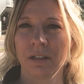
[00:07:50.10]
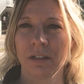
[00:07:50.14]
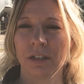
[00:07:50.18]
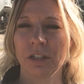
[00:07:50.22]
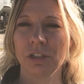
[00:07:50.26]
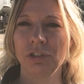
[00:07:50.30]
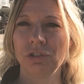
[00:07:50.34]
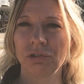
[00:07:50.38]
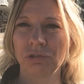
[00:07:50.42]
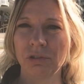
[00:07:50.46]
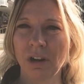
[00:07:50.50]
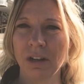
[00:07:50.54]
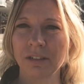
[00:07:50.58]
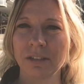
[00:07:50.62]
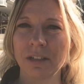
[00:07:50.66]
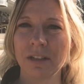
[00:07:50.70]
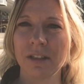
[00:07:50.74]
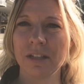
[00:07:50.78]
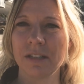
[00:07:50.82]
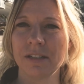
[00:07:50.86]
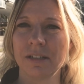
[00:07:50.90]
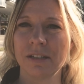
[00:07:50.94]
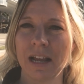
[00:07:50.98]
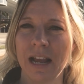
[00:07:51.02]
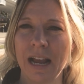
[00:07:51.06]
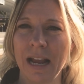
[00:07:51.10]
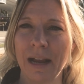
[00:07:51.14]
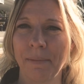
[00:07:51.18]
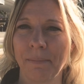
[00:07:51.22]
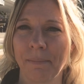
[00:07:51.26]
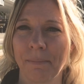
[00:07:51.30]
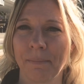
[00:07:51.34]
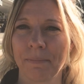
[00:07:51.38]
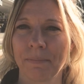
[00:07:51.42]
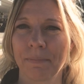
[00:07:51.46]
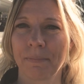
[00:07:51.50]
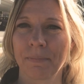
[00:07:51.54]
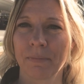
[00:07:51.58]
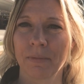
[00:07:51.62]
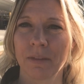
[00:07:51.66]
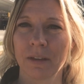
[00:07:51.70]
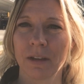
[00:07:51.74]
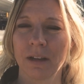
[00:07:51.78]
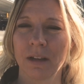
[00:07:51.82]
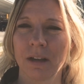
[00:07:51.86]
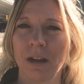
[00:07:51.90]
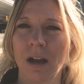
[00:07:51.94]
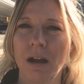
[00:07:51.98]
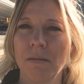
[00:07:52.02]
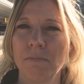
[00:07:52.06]
constructed the same.
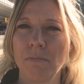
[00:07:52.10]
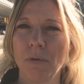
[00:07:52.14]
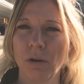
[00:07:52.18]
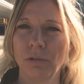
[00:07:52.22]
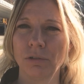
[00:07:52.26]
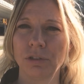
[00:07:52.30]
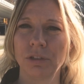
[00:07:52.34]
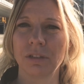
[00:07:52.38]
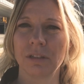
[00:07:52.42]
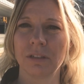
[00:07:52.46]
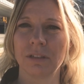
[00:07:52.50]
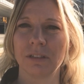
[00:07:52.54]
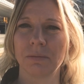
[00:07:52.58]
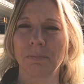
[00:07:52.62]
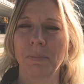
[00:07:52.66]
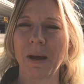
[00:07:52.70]
Emotions,